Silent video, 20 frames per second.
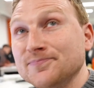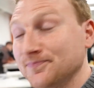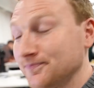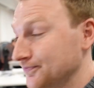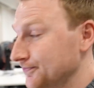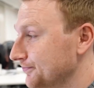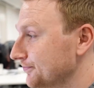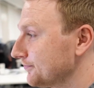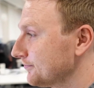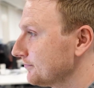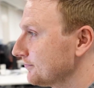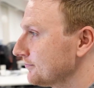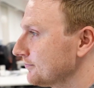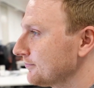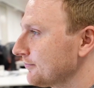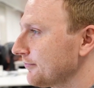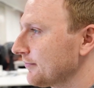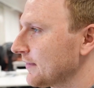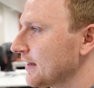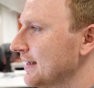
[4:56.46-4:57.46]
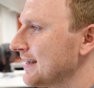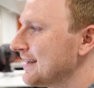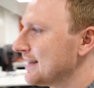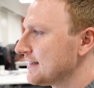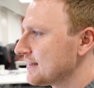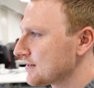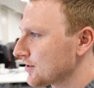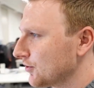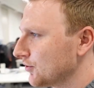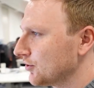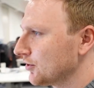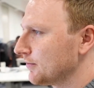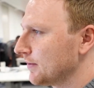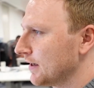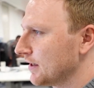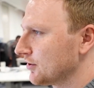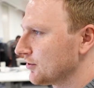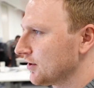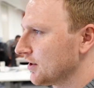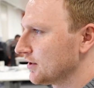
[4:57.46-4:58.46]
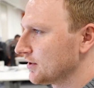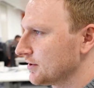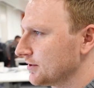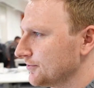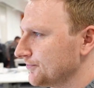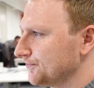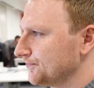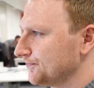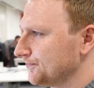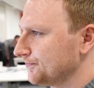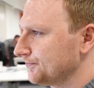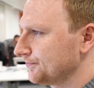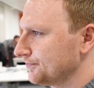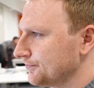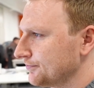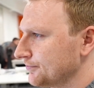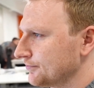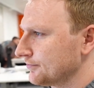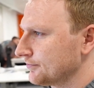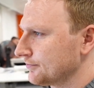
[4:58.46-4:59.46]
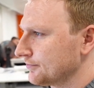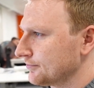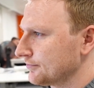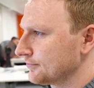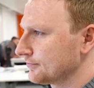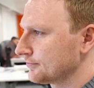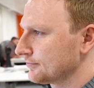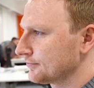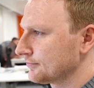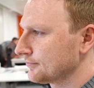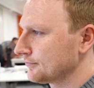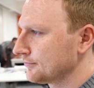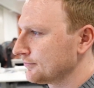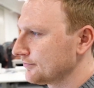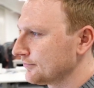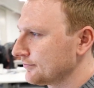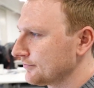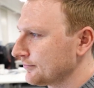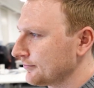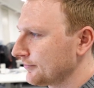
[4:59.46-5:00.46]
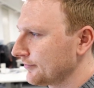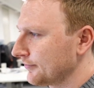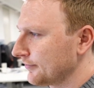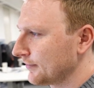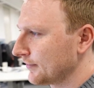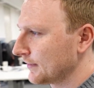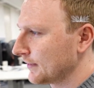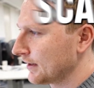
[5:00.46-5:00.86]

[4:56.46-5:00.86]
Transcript: It's all about growth. Well, one of our three ambitions for 2024 is